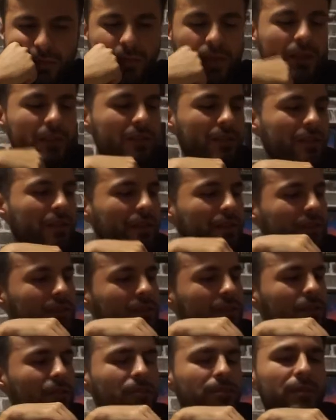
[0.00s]
Let's see, let's
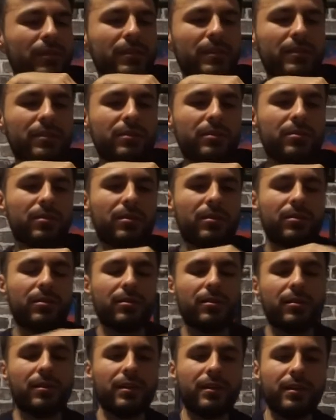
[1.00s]
clarify the Star
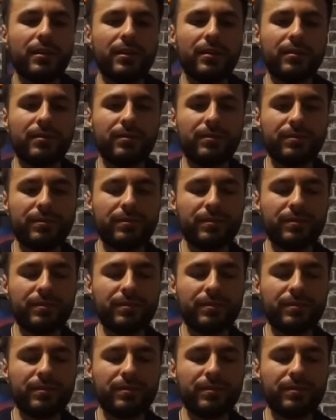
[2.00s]
card here.